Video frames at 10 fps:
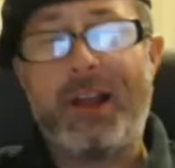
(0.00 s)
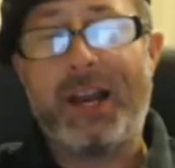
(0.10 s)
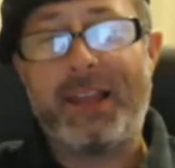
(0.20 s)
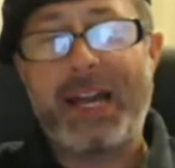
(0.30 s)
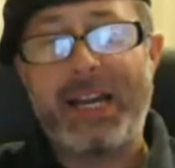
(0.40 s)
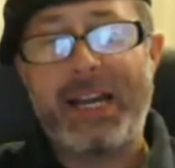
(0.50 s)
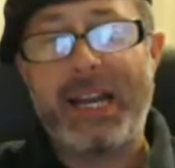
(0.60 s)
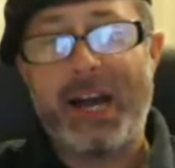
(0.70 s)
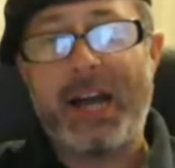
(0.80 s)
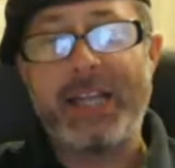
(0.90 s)
of that
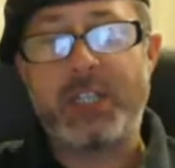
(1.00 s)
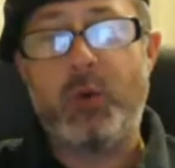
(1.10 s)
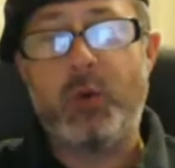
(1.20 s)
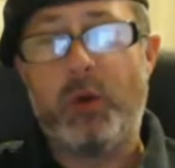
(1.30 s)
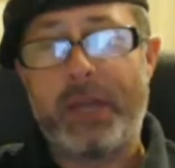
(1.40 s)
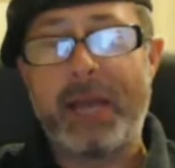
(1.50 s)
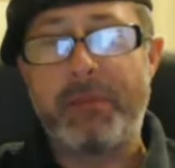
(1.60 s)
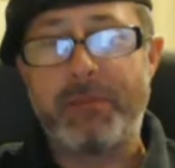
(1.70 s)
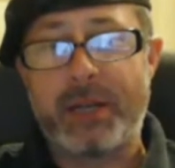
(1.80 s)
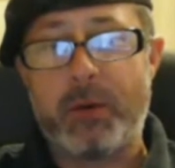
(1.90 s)
in high school
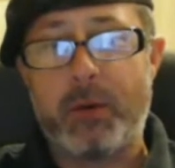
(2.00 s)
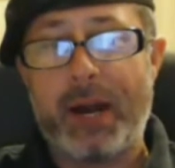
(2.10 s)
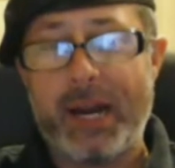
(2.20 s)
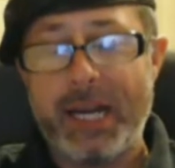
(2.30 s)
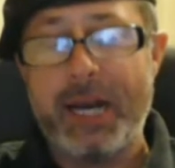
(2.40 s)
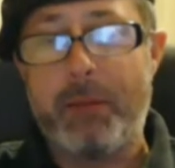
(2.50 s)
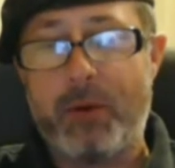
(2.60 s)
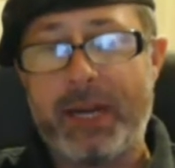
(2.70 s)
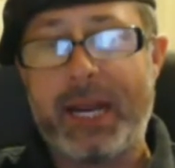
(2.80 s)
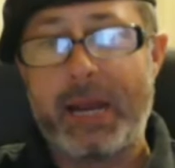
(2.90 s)
games. There were any
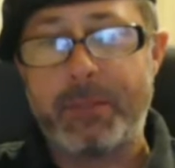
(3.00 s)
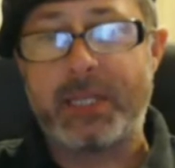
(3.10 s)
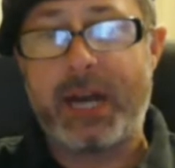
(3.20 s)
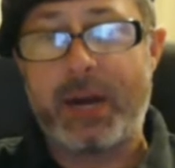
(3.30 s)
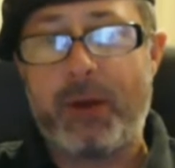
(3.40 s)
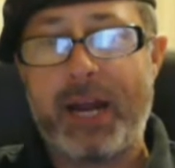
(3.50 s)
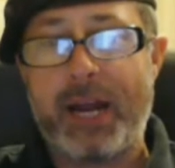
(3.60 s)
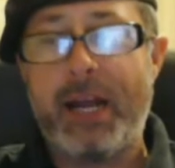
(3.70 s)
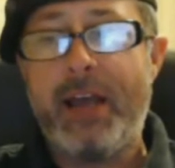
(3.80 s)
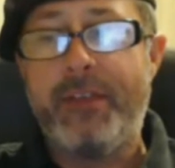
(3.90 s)
number of games that I
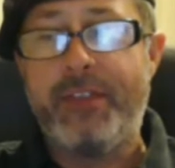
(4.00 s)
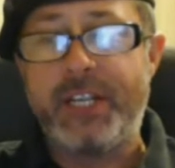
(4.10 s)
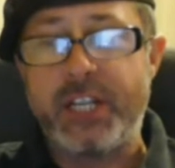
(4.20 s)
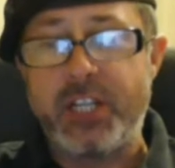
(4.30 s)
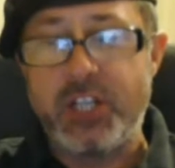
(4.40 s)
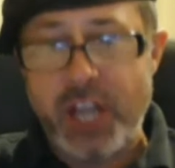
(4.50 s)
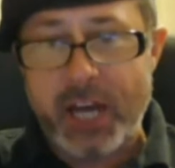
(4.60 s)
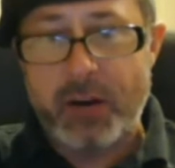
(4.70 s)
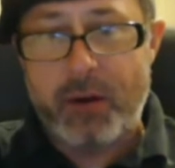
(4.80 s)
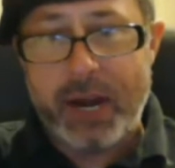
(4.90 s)
ran that
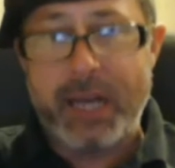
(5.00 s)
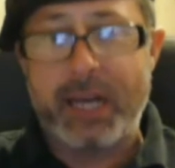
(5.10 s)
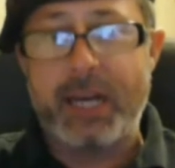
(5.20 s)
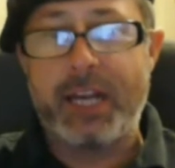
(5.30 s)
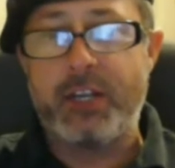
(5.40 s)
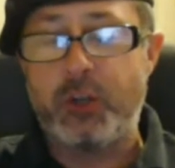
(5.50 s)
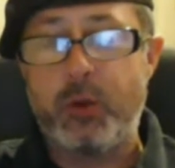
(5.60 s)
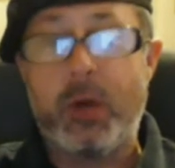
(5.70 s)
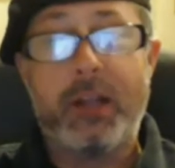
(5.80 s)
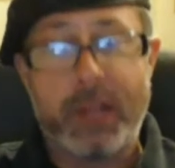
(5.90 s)
degenerated
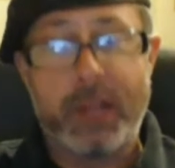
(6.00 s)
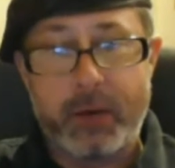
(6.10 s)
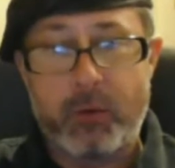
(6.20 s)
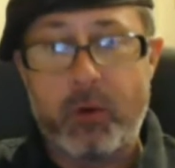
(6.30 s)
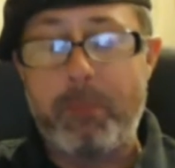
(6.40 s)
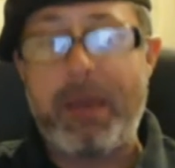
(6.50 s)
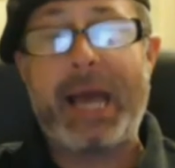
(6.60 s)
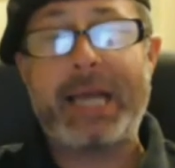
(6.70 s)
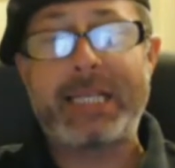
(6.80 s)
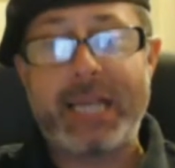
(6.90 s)
into literal
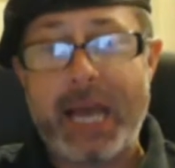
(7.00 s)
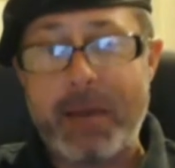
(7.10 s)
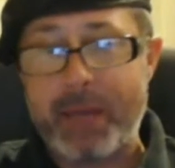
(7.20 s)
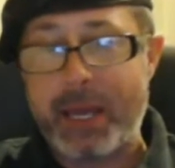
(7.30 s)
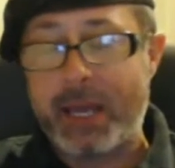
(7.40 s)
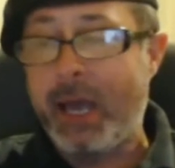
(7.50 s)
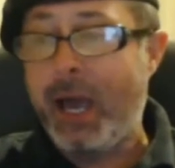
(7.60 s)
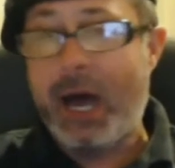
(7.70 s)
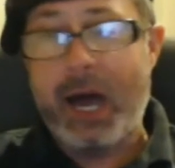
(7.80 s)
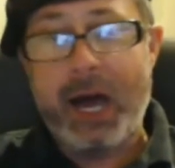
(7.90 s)
backstabbing.
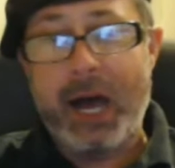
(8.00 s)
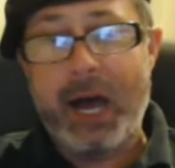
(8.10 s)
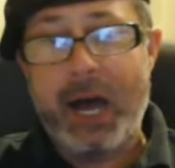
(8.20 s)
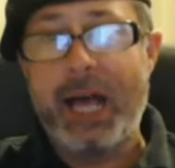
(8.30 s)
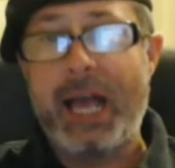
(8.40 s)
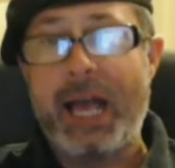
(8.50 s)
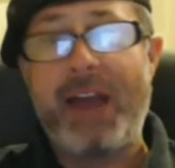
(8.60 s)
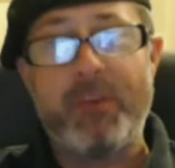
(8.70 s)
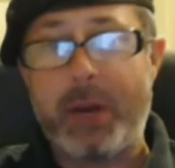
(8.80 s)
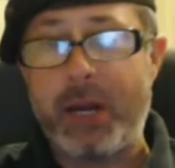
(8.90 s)

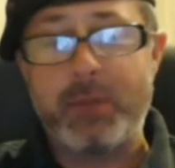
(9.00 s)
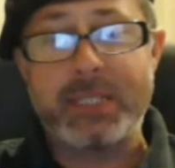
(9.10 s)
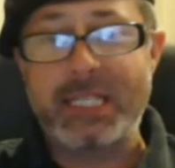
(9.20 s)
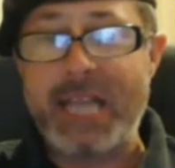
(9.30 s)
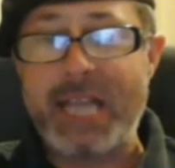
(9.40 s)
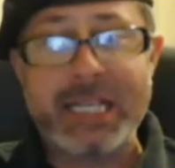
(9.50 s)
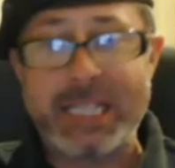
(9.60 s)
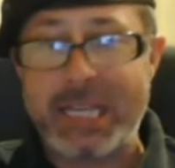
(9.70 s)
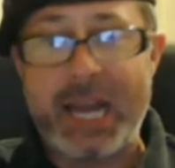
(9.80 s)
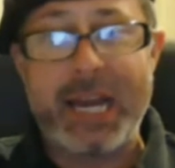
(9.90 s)
Everybody was
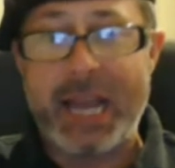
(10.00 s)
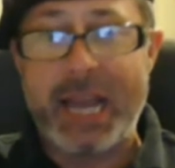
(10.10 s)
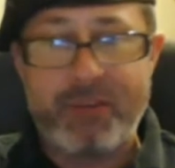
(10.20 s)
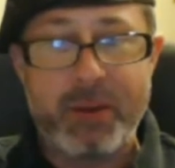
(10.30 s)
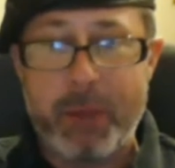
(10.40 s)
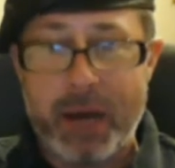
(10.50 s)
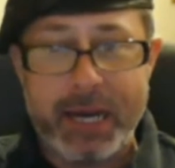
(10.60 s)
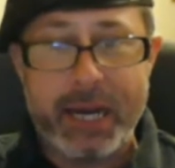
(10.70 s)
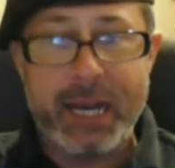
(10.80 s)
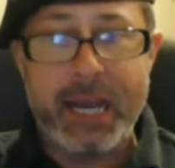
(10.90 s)
assassinating
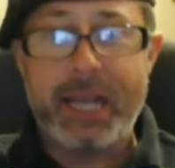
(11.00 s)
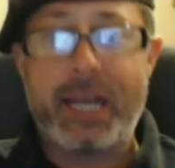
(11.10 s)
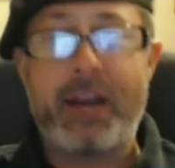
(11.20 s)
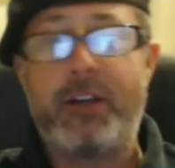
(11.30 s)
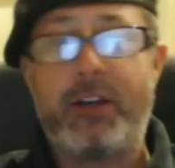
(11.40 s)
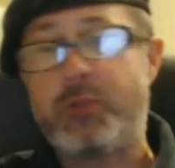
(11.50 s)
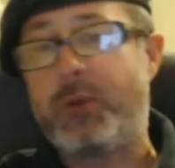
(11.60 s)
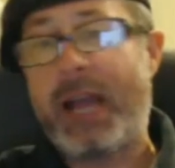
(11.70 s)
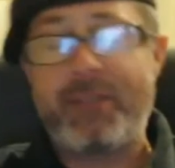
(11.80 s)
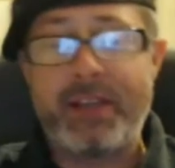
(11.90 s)
everybody. Characters
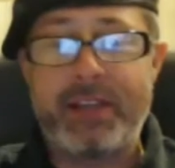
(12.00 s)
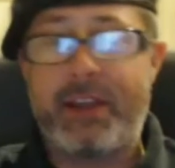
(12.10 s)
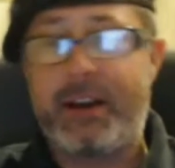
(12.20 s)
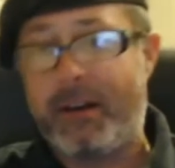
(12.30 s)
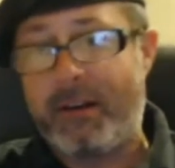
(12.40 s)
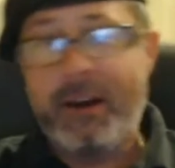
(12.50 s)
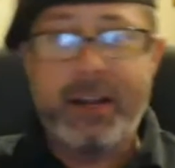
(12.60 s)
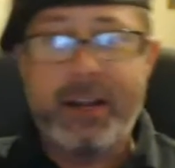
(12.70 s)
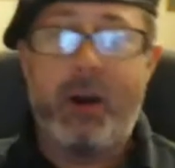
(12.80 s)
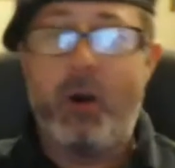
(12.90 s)
were having their
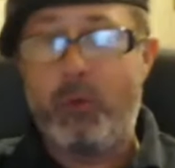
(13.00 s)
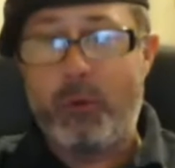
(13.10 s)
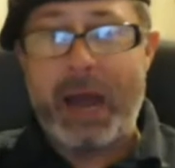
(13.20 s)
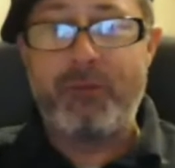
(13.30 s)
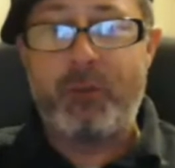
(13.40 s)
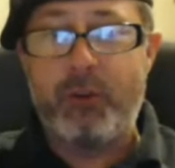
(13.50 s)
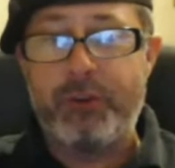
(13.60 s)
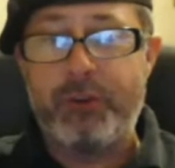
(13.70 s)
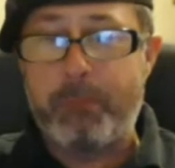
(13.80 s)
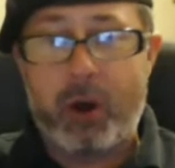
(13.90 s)

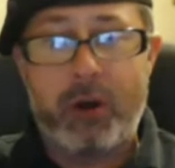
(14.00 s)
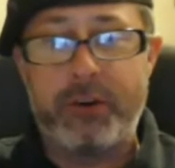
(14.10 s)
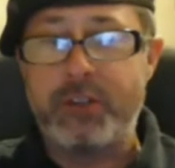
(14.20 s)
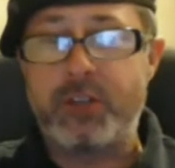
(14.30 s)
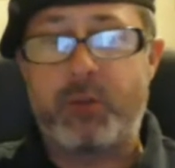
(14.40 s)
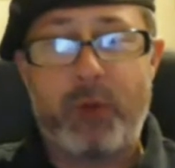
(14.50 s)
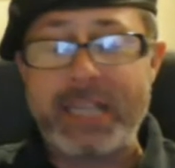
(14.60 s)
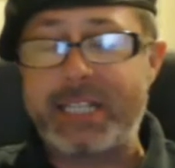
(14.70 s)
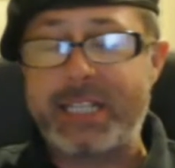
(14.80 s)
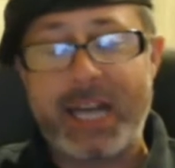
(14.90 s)
rivals and partners
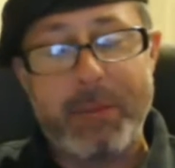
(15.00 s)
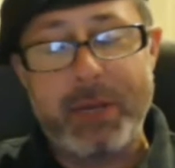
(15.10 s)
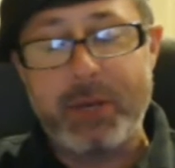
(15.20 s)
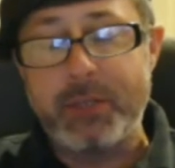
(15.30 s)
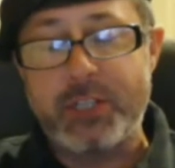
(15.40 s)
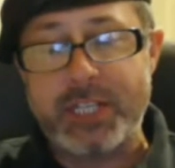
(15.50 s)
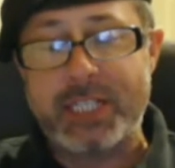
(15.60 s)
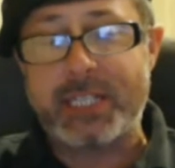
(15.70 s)
arrested. I mean, it was just